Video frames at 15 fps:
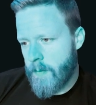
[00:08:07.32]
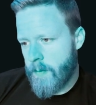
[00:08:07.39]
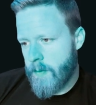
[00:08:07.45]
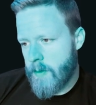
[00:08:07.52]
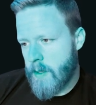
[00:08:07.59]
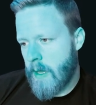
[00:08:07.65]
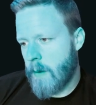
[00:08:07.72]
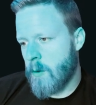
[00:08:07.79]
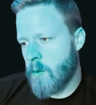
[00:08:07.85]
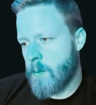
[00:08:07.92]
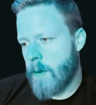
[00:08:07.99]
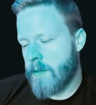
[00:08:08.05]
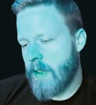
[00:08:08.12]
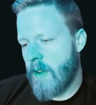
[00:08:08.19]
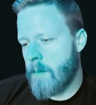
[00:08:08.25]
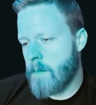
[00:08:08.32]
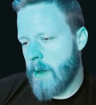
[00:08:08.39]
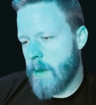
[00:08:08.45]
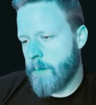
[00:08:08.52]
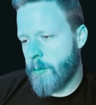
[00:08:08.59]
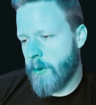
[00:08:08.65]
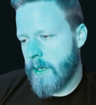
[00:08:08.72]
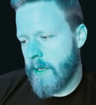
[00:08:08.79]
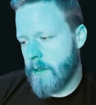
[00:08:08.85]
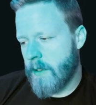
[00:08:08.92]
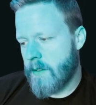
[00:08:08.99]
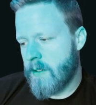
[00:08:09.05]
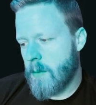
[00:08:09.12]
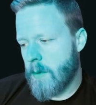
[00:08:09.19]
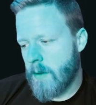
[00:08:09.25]
The counterspell stuff I might bring in.
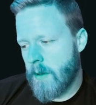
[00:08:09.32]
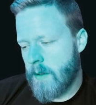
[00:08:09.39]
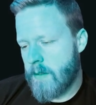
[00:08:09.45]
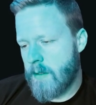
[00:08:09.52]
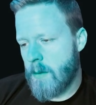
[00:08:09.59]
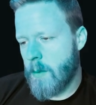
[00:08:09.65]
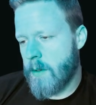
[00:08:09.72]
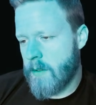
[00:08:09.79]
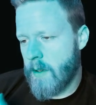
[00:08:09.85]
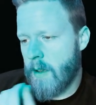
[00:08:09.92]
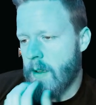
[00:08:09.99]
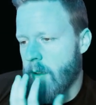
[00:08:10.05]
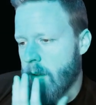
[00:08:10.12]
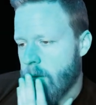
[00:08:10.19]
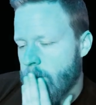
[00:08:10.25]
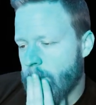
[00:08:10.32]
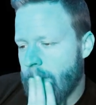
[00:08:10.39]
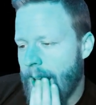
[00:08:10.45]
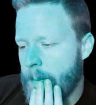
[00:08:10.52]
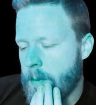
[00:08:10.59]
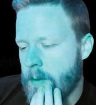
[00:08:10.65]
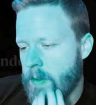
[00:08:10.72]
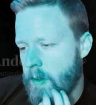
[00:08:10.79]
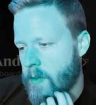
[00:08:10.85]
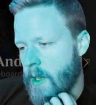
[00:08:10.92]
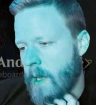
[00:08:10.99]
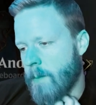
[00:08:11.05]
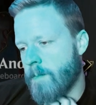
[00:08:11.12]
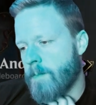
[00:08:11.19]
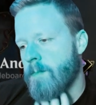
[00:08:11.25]
Let's see what happens this
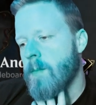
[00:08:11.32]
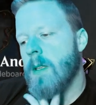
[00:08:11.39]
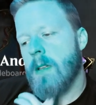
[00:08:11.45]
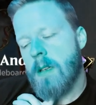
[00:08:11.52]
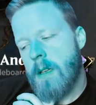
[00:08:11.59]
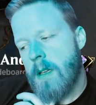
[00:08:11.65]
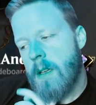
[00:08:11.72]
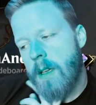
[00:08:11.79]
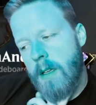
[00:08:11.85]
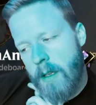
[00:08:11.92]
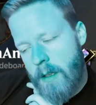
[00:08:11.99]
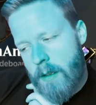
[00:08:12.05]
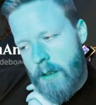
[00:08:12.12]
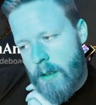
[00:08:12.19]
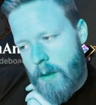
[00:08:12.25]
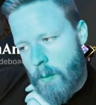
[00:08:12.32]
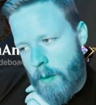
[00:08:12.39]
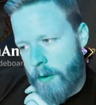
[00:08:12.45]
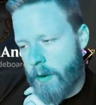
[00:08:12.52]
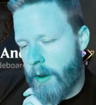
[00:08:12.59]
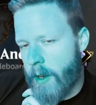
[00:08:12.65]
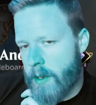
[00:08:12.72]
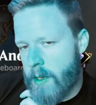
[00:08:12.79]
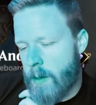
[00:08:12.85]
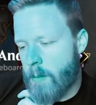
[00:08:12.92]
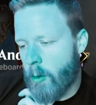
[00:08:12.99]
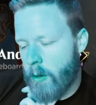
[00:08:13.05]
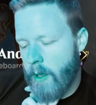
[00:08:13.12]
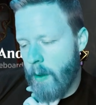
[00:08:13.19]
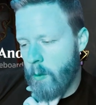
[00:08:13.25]
game. Whether or not I need
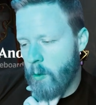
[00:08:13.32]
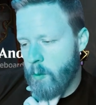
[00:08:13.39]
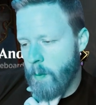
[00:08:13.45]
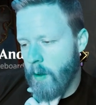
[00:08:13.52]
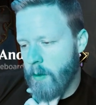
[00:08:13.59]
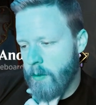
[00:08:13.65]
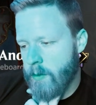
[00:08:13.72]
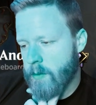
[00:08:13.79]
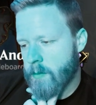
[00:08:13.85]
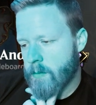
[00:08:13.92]
more counterspells.